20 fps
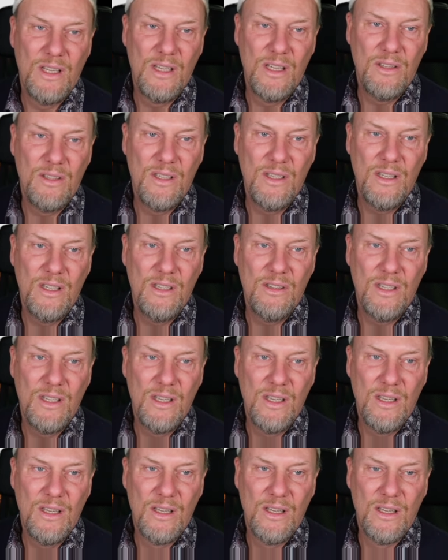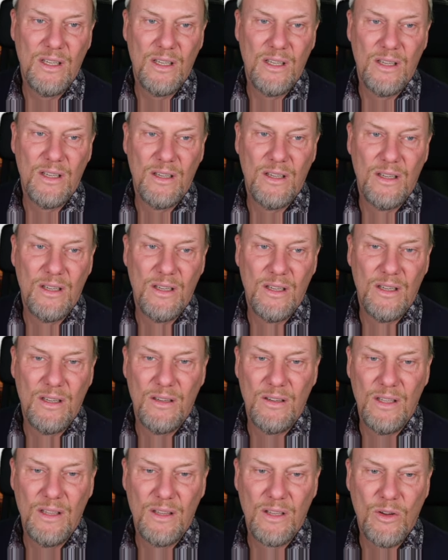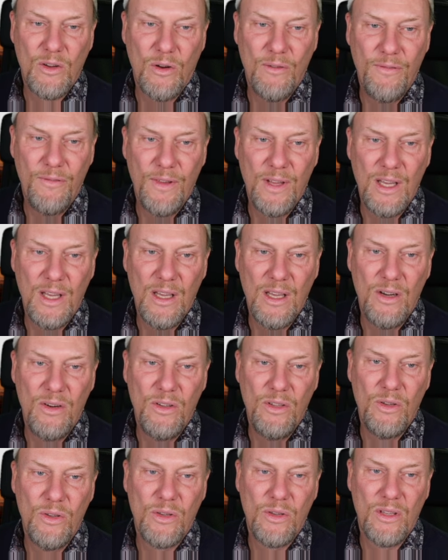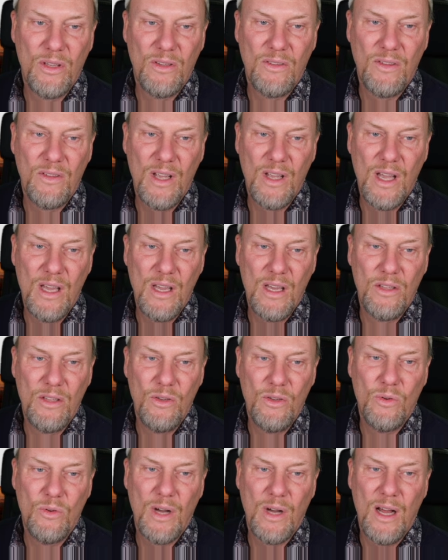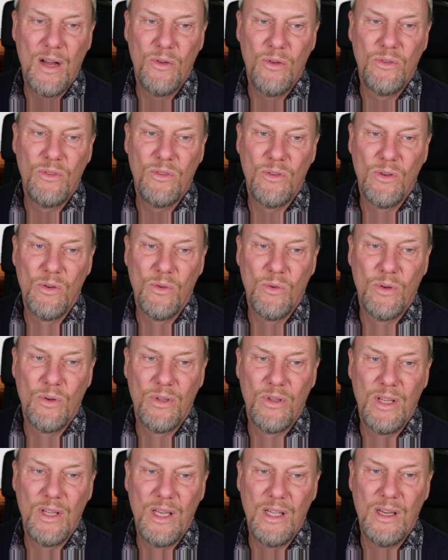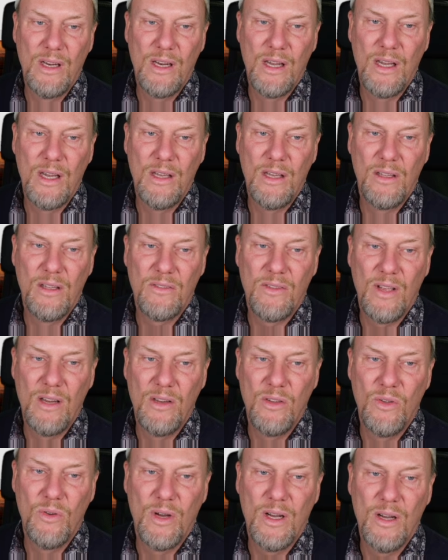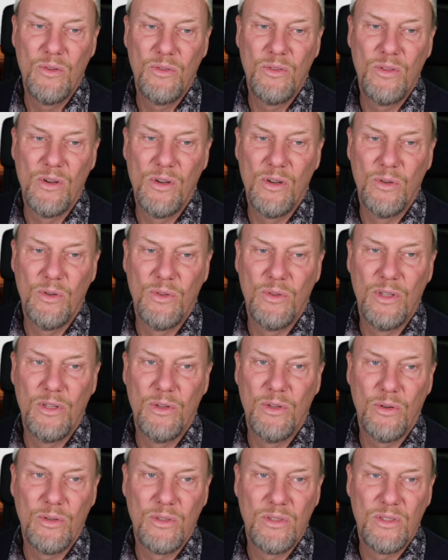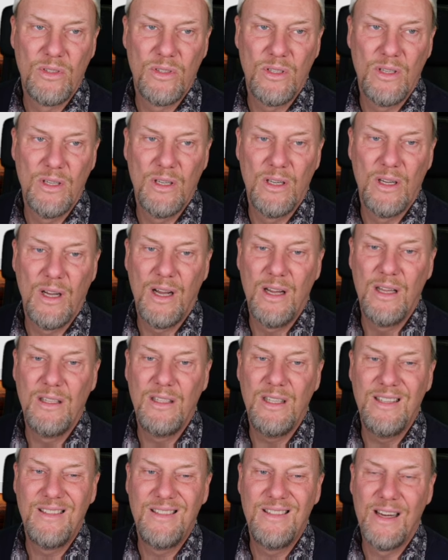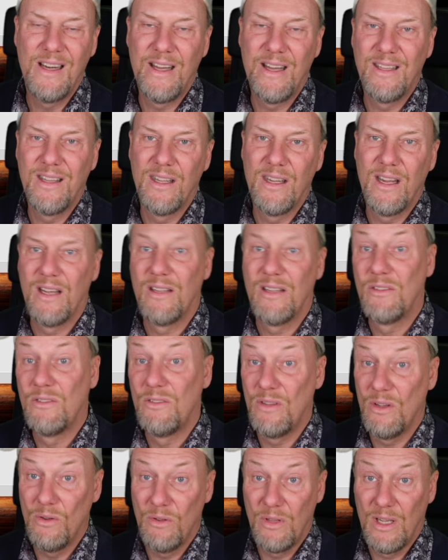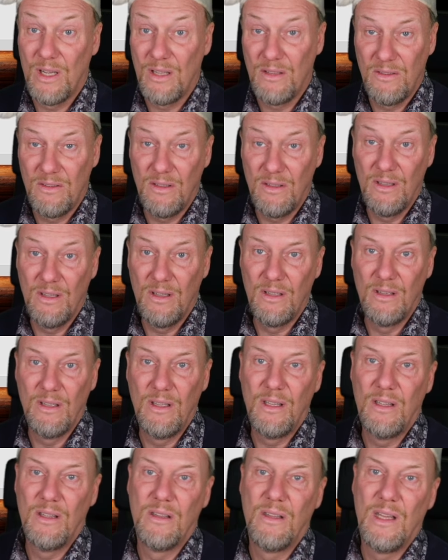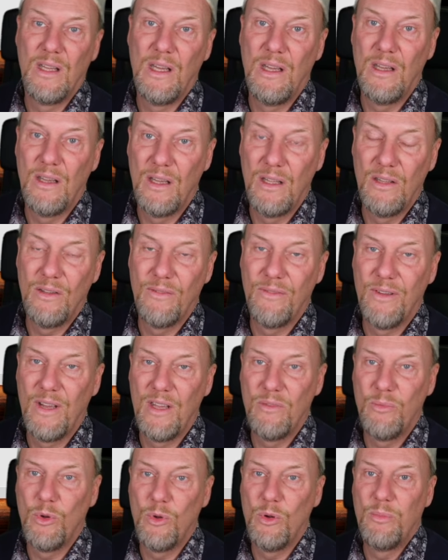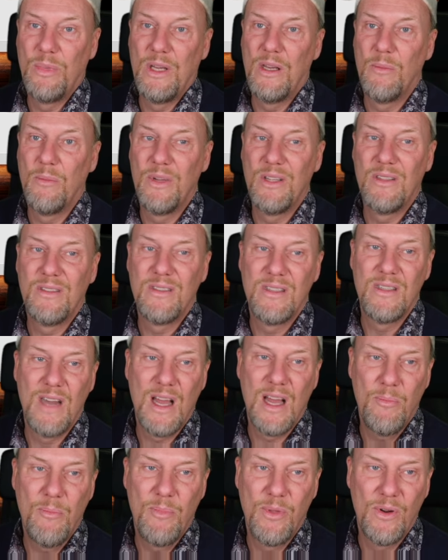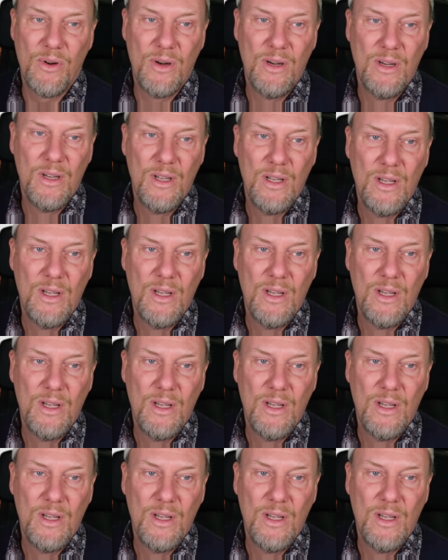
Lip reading: in the config here, you can say you auto-load the inlays and you auto-load the docs. I deselected that so that the interface would be a bit snappier.